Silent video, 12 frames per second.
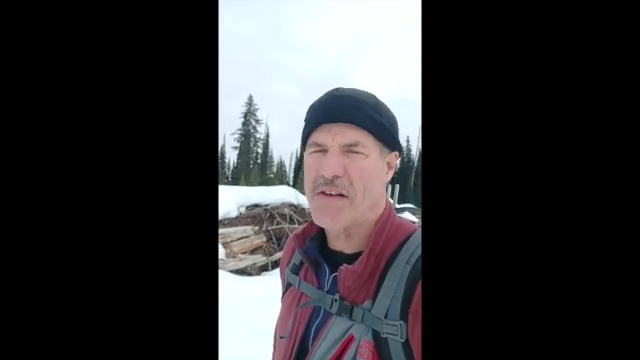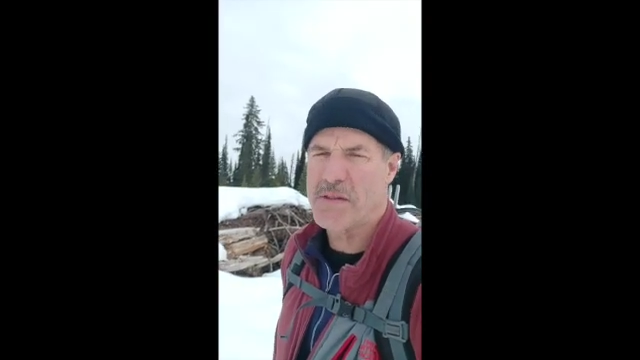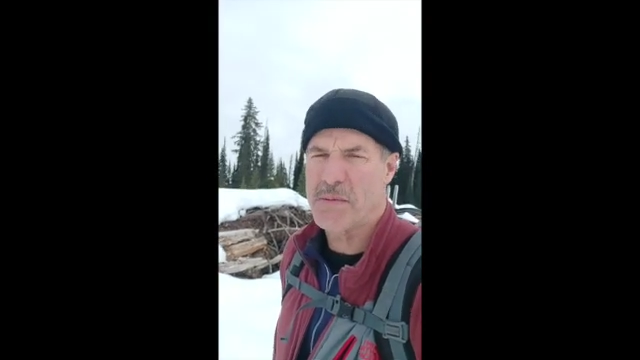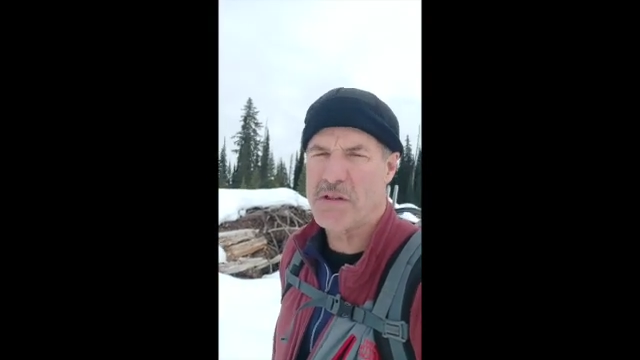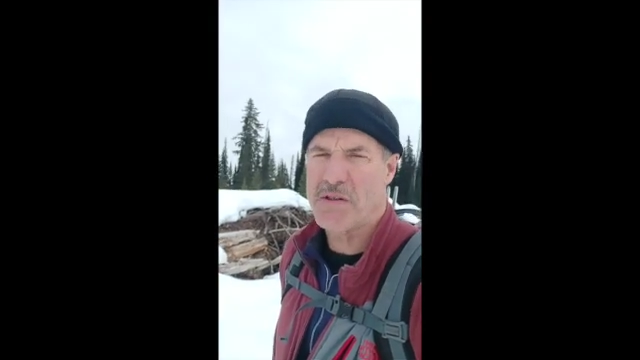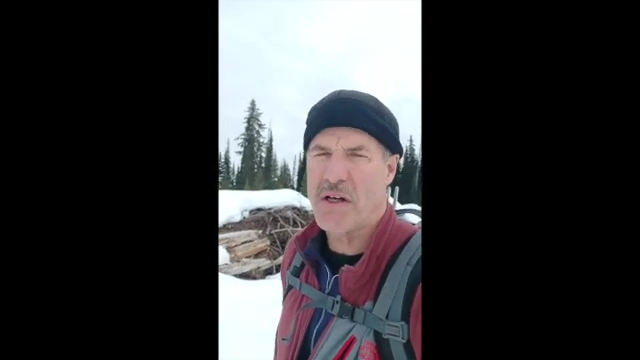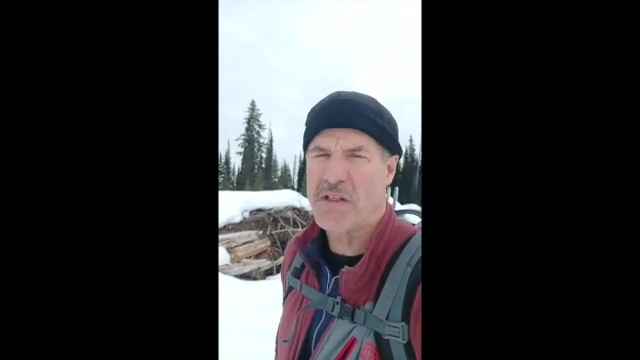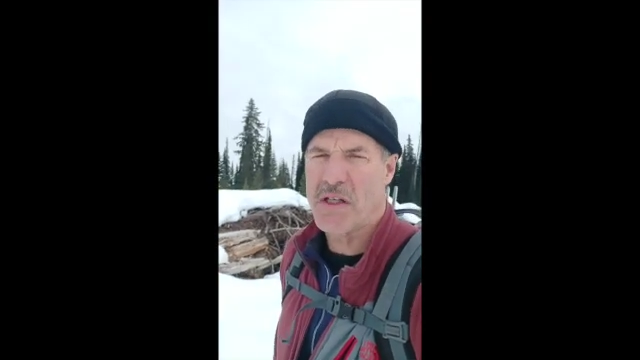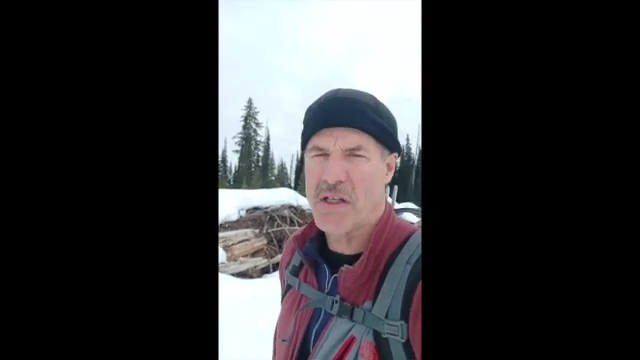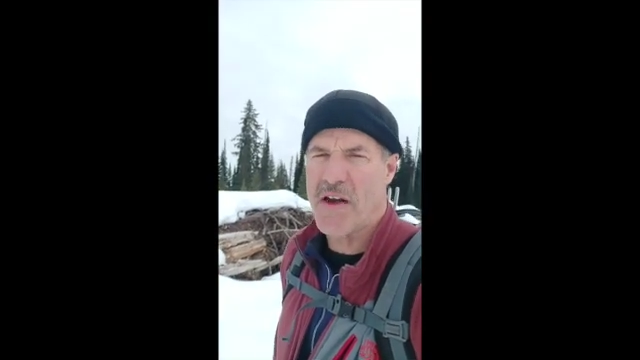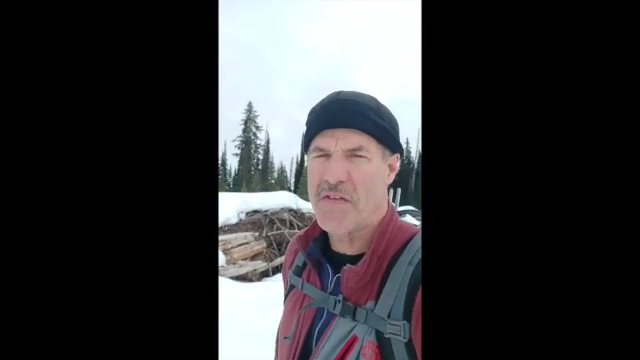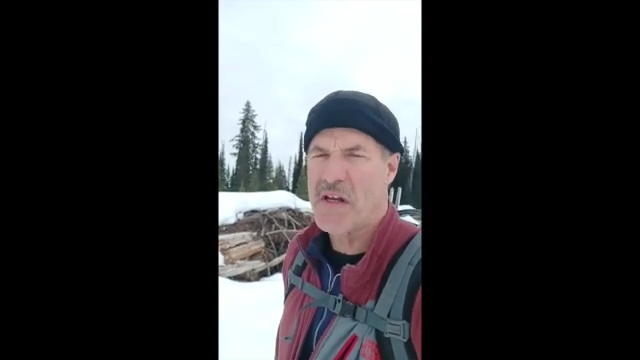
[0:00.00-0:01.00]
some structure
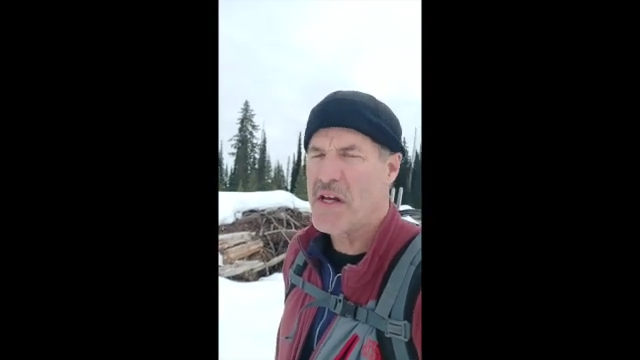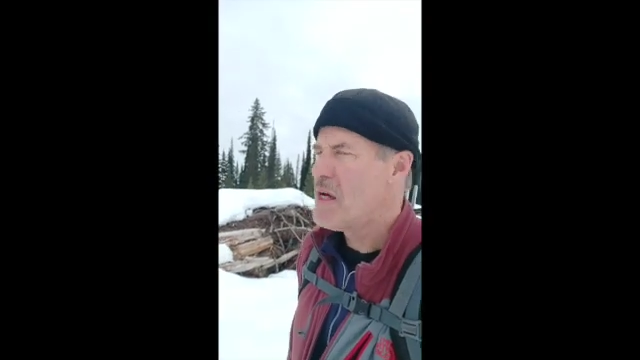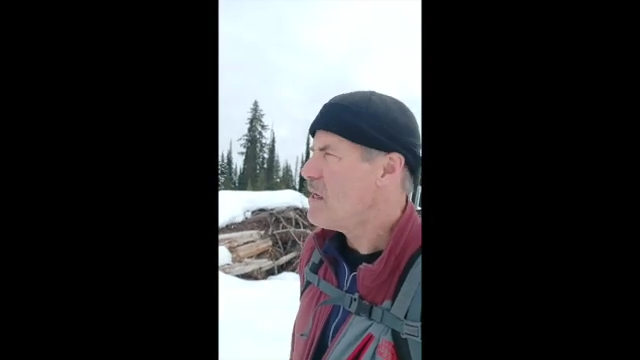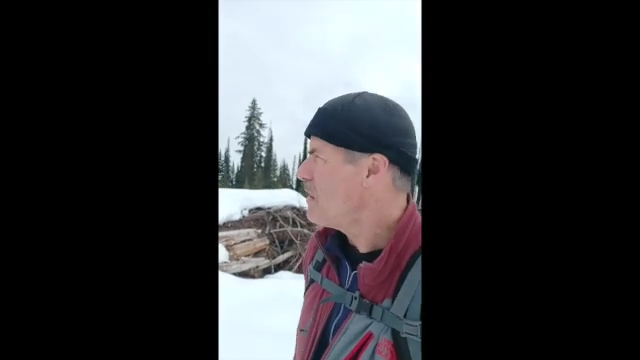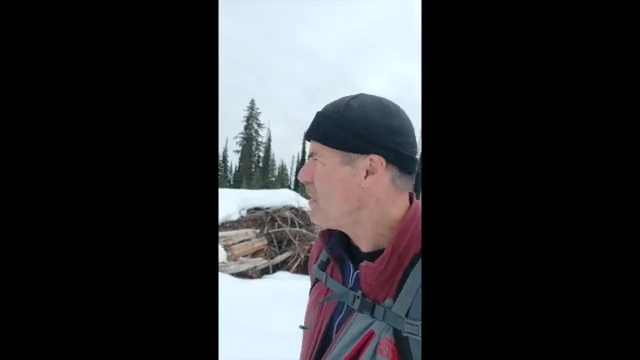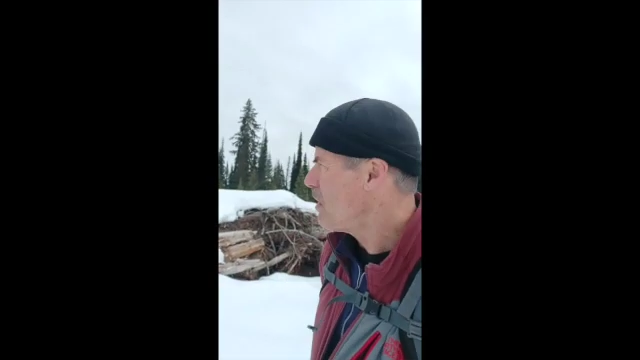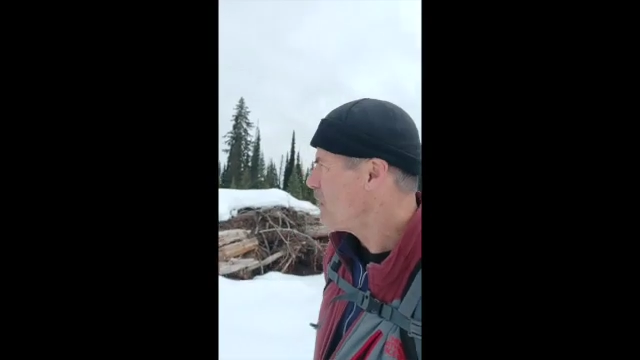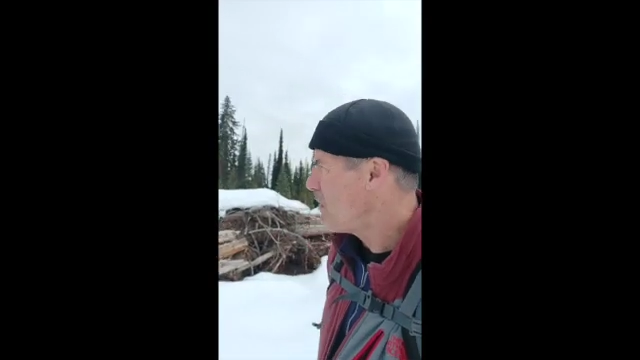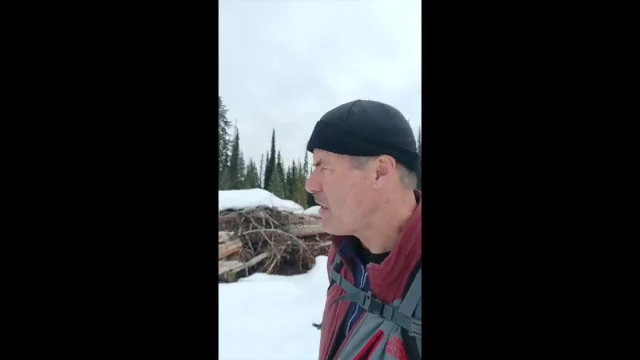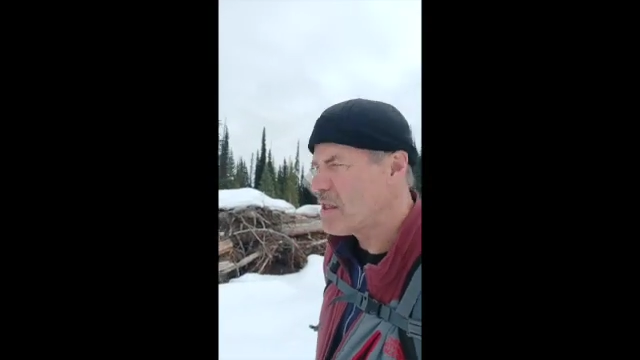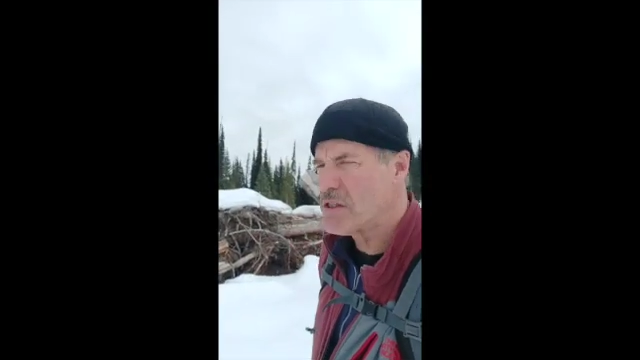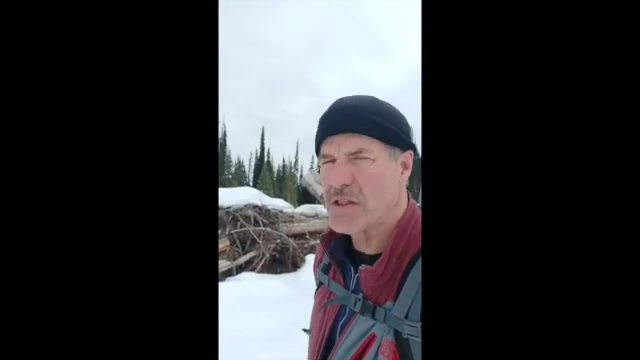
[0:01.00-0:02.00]
left near
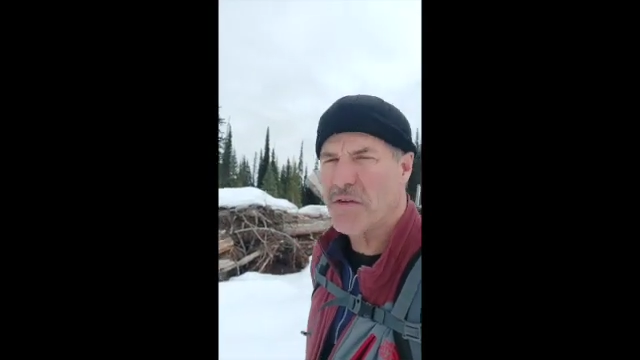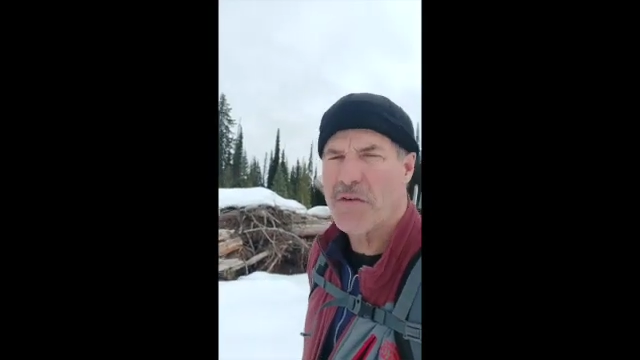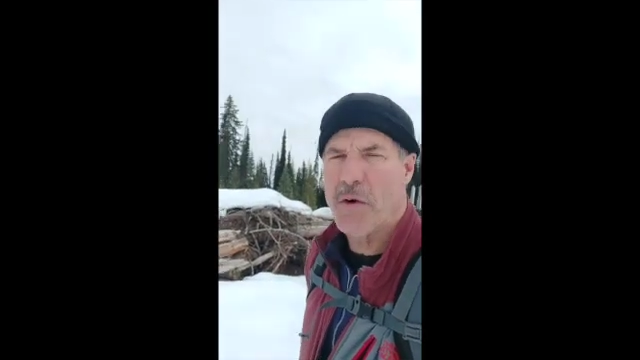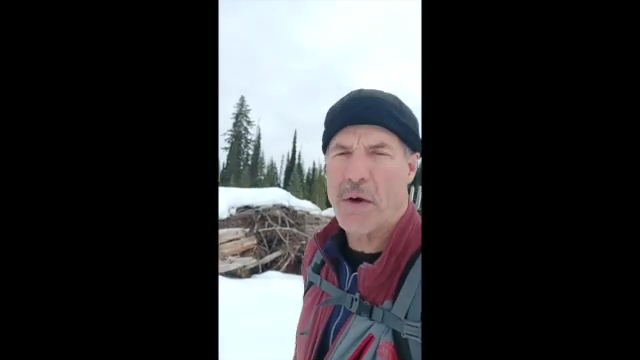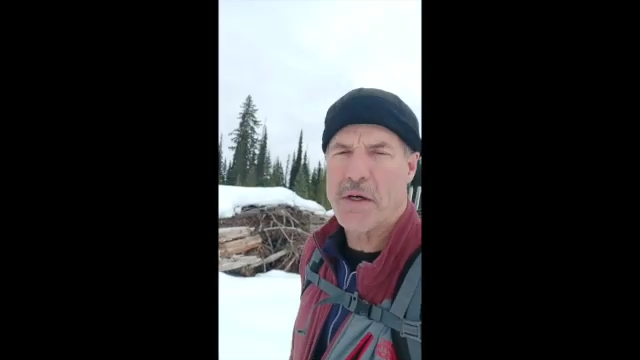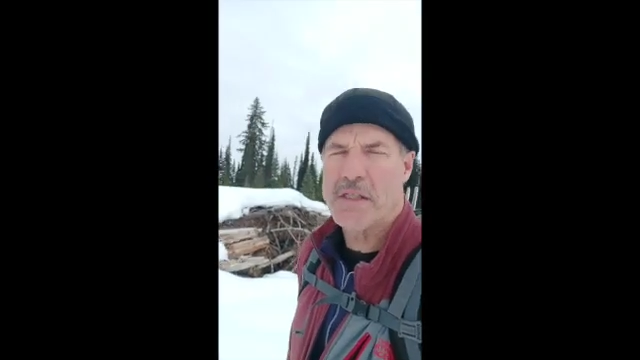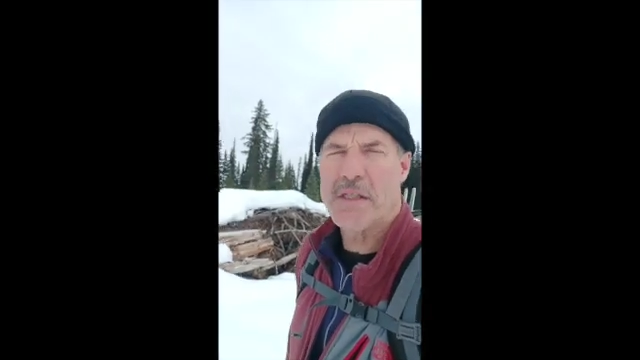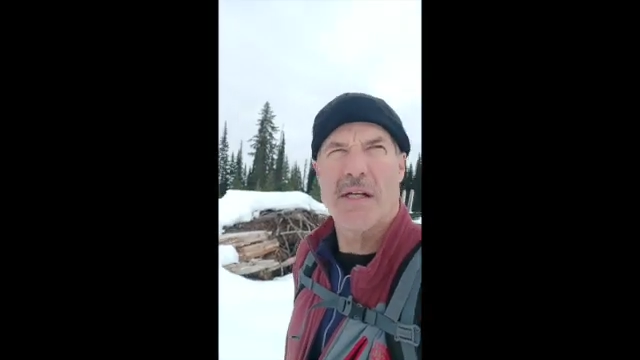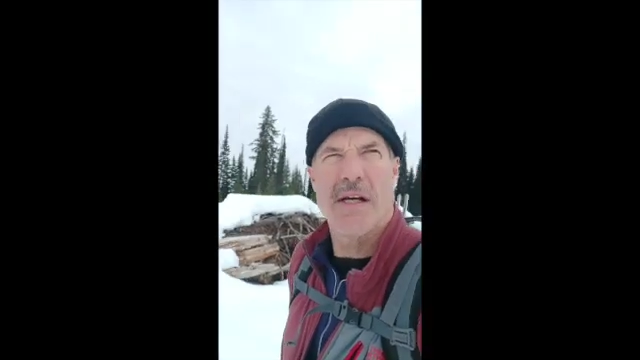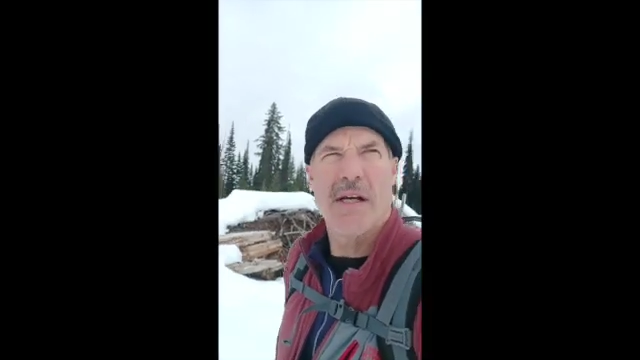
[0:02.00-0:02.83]
the edge of the forest.